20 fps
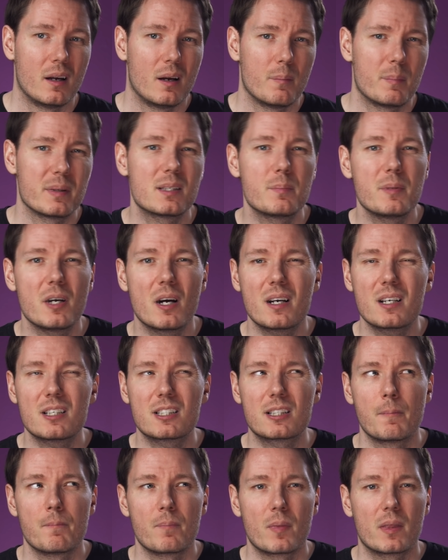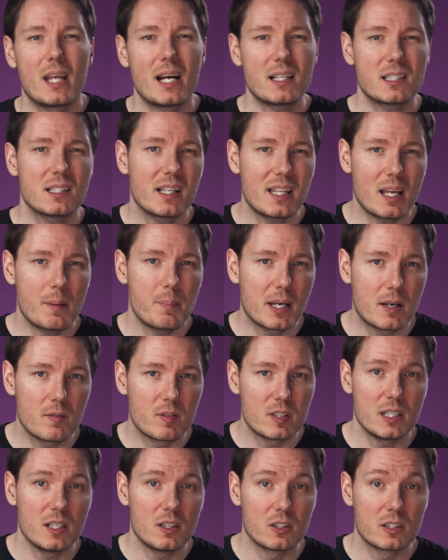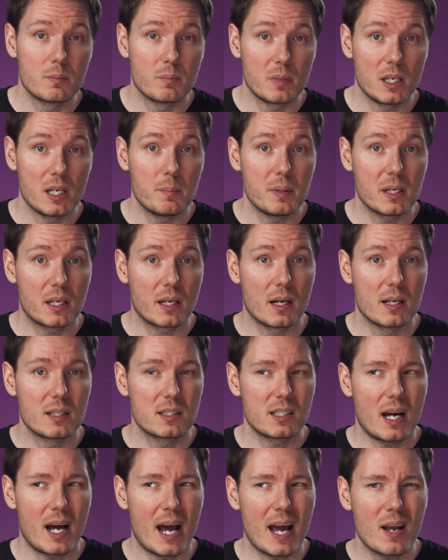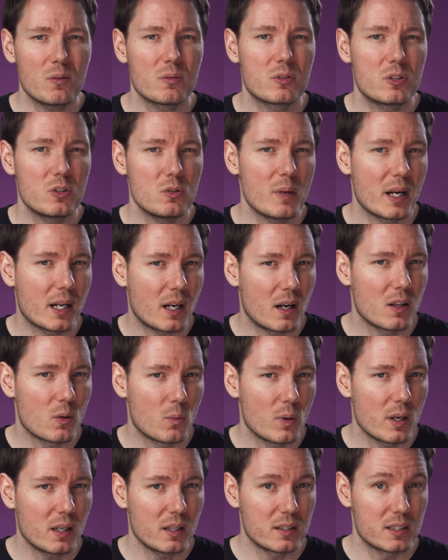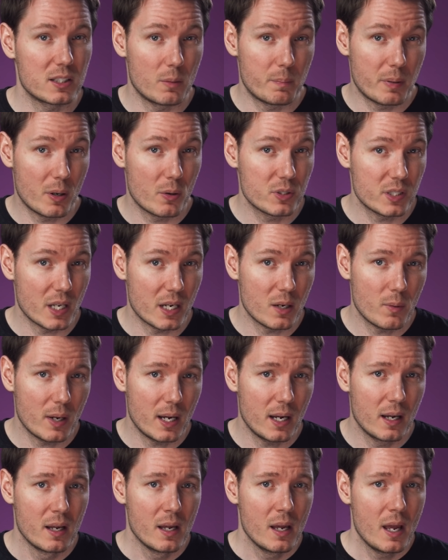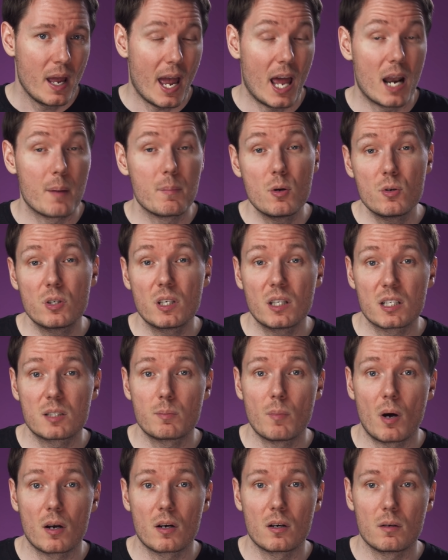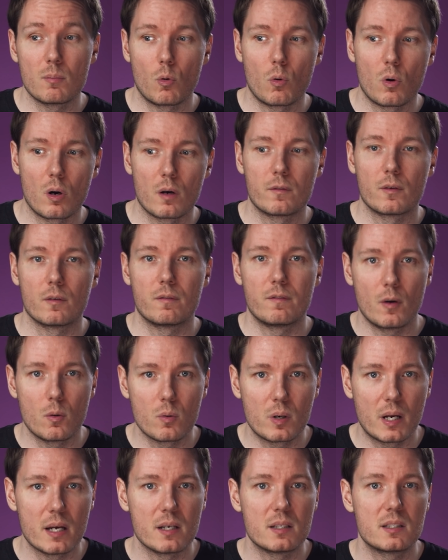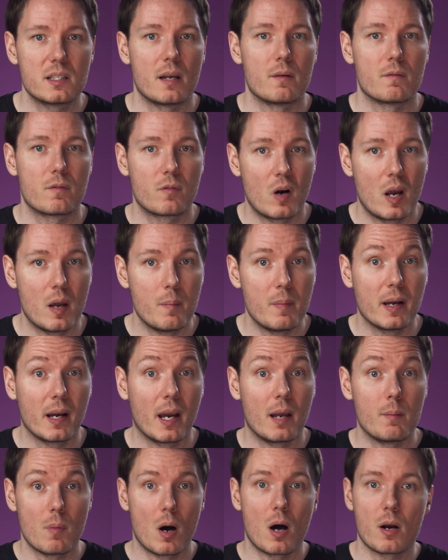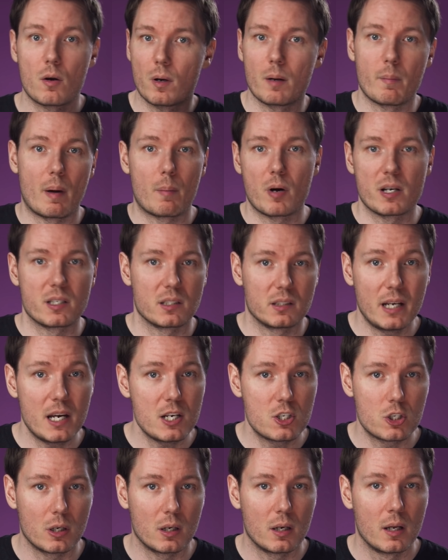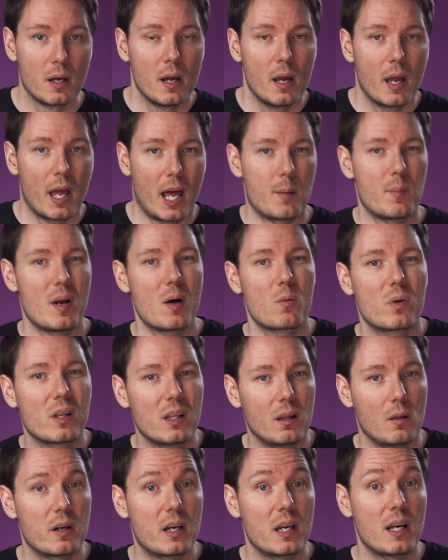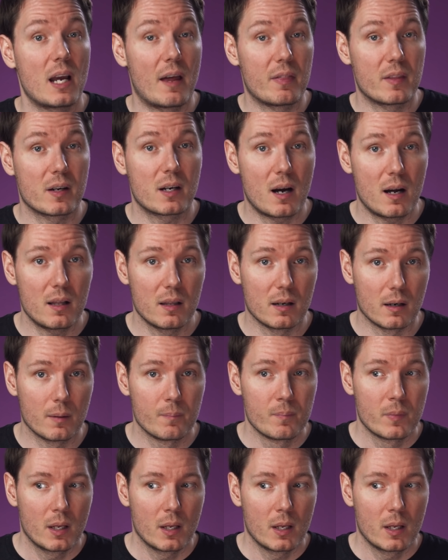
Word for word: But to be honest, honest, that's not that big of a deal to me because I don't do my color work until post anyway, and I'm using this monitor more for focus and framing and monitoring my presentation, and I'm not really looking at the color.